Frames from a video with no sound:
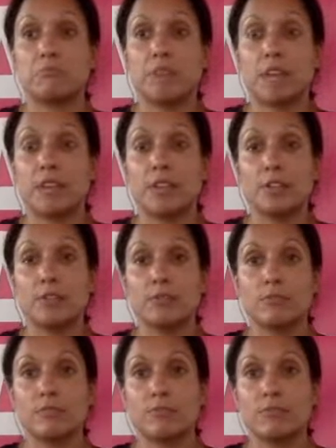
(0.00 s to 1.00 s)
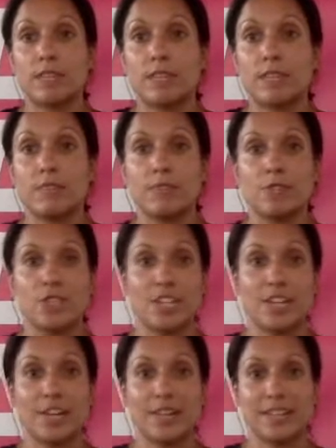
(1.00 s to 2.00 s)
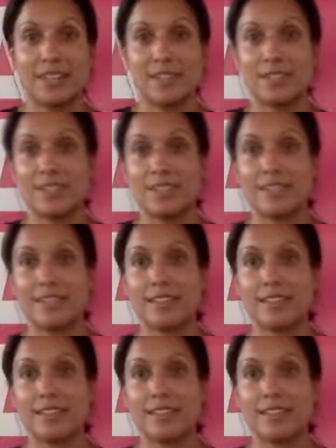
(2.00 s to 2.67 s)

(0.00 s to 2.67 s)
I don't know, in reaching out, I'd love to